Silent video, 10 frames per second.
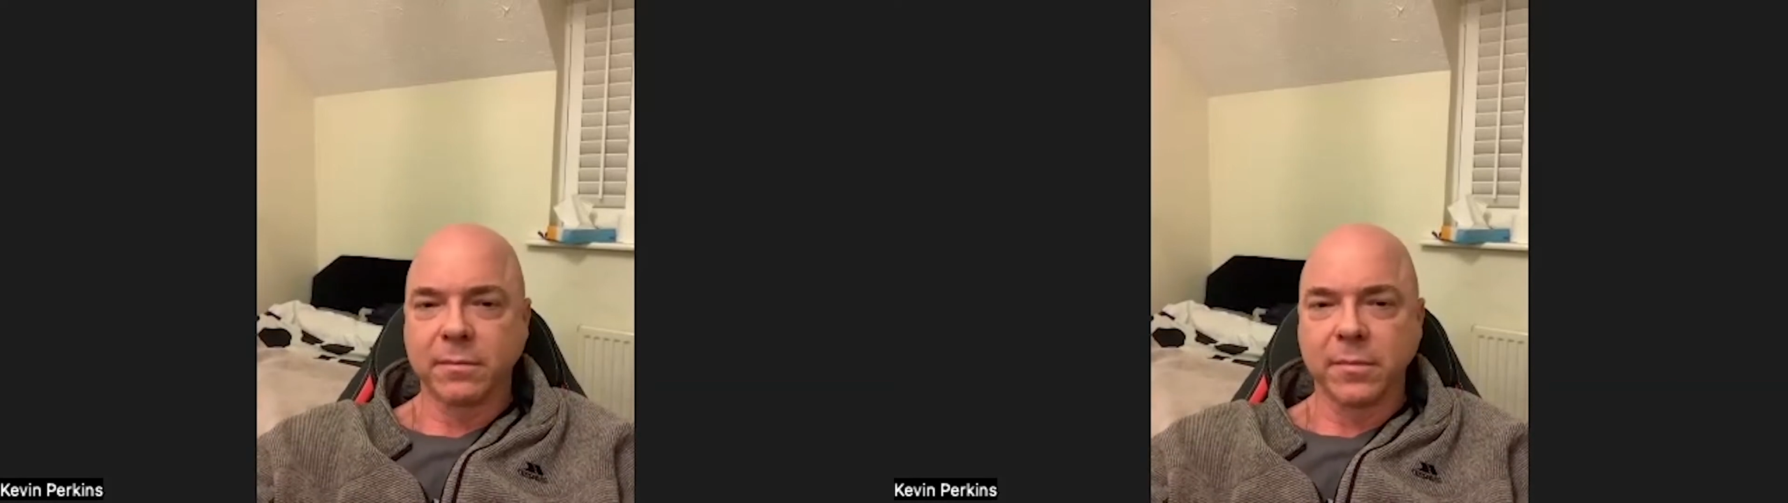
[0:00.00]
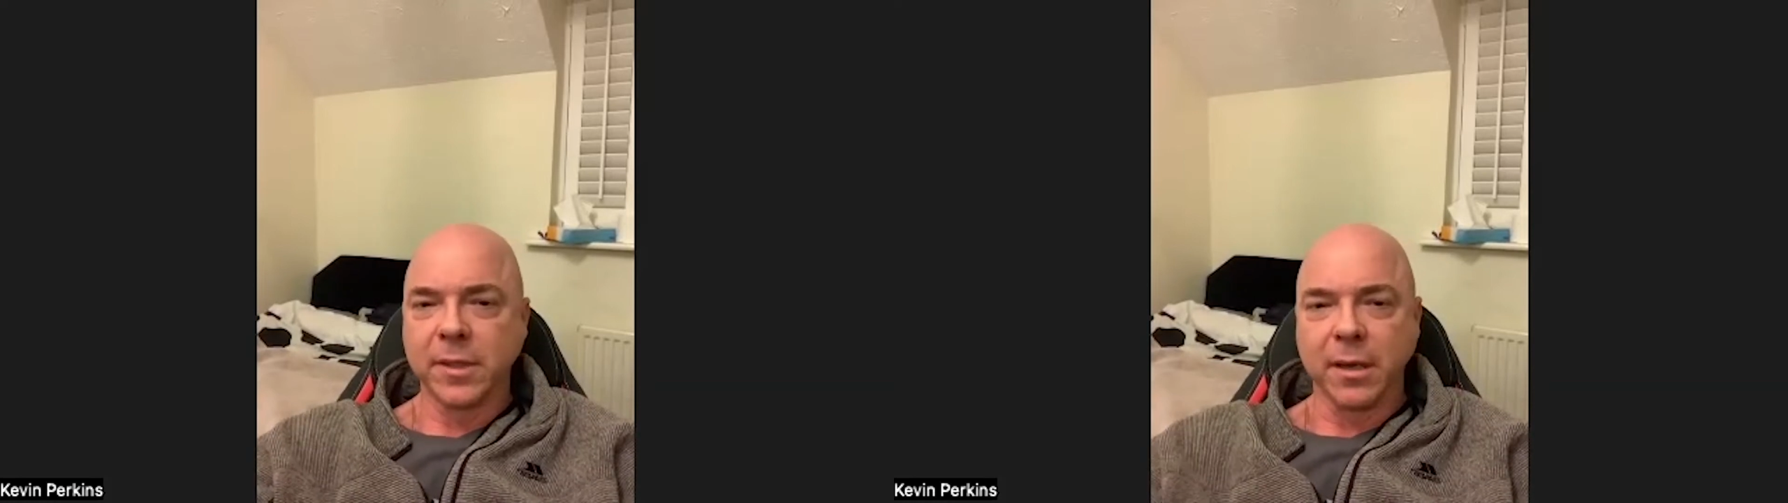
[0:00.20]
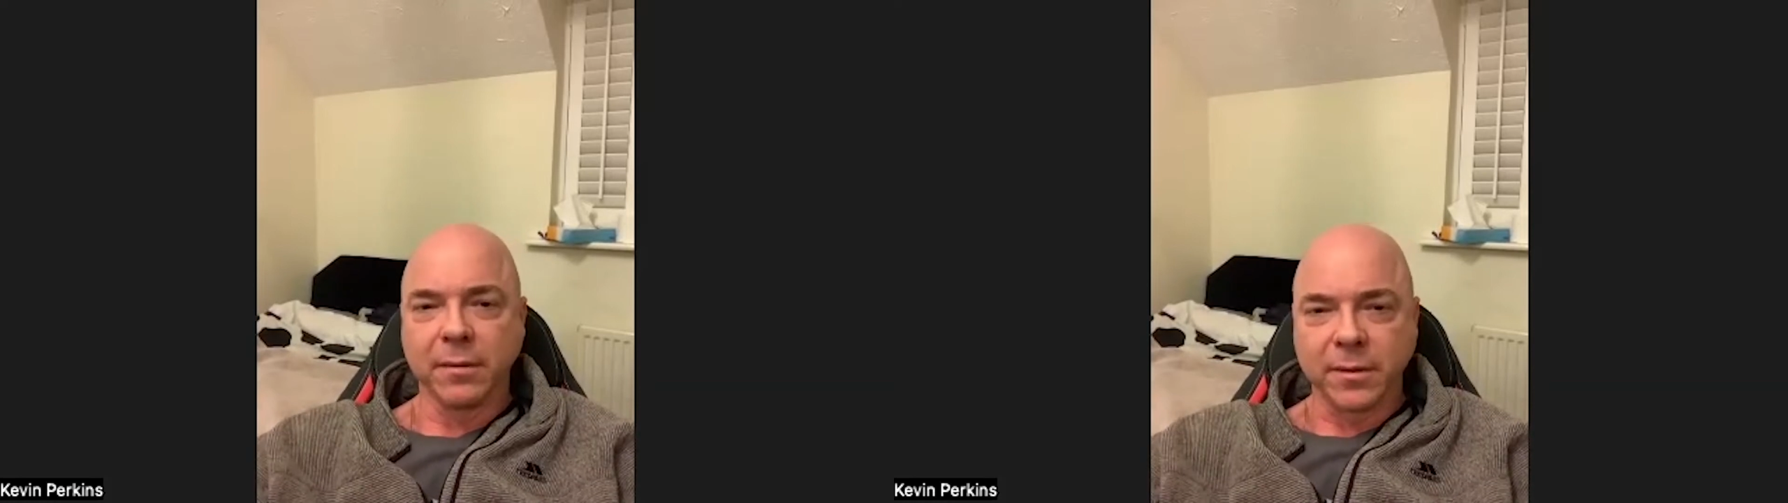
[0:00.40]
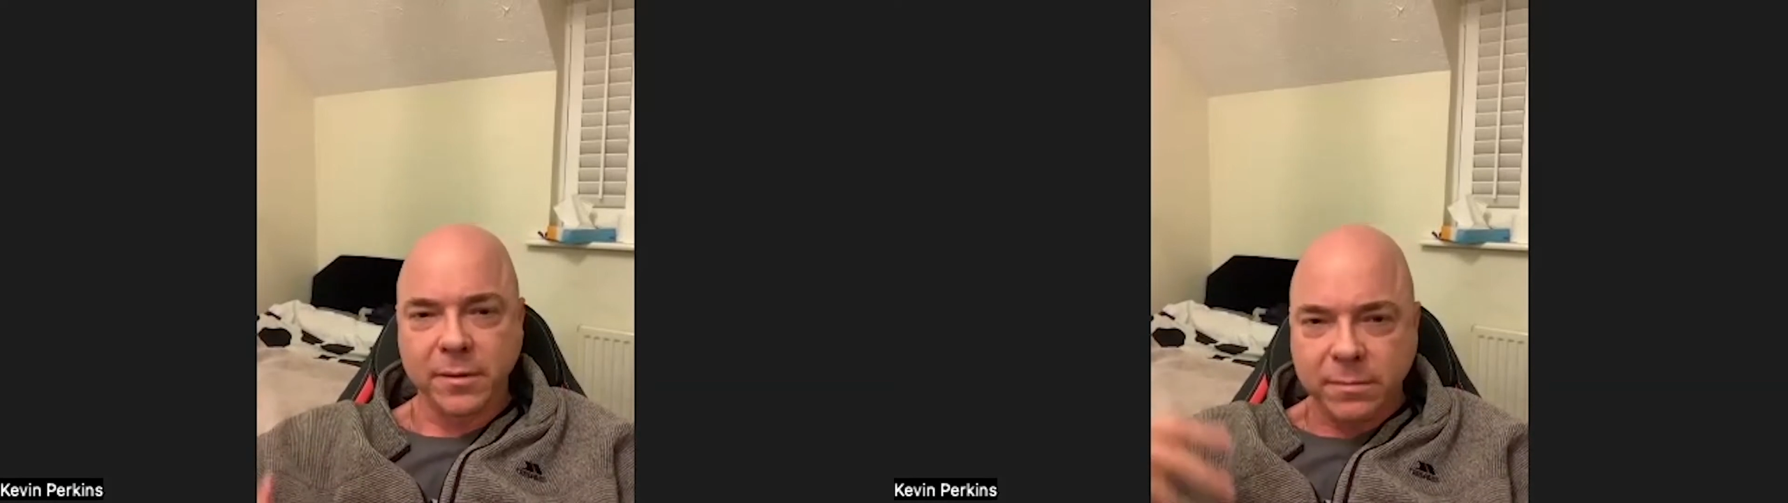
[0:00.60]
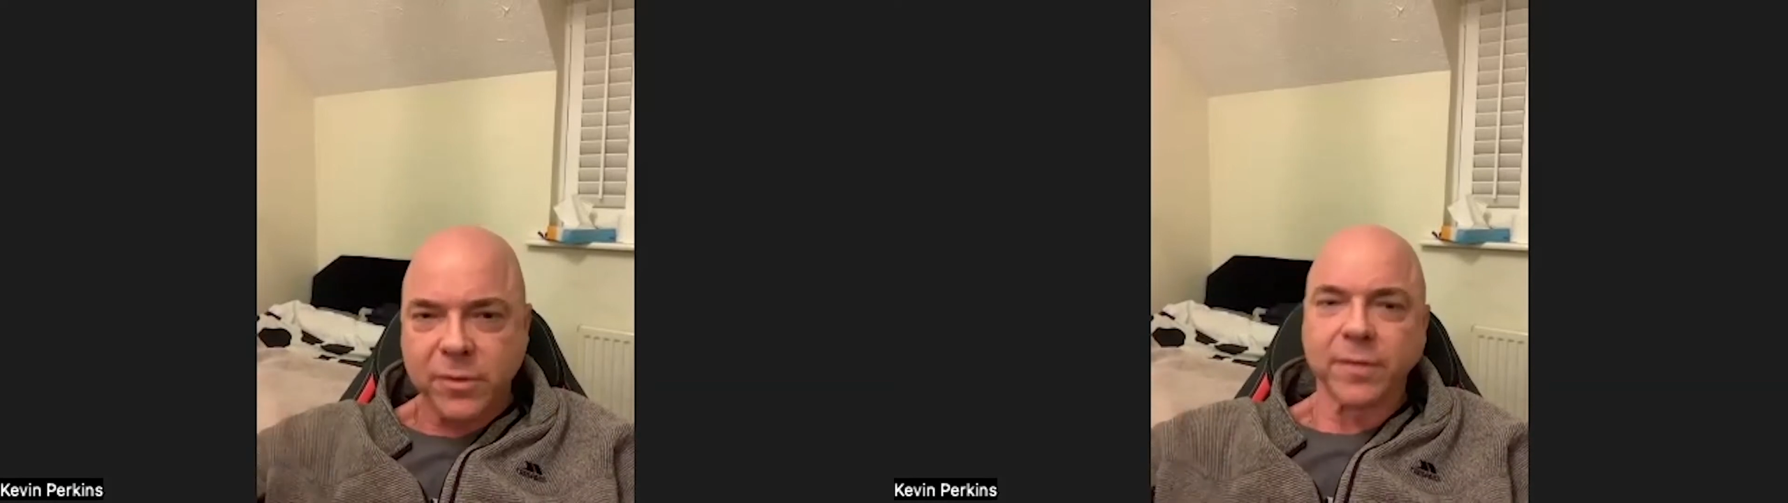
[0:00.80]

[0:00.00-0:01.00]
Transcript: sort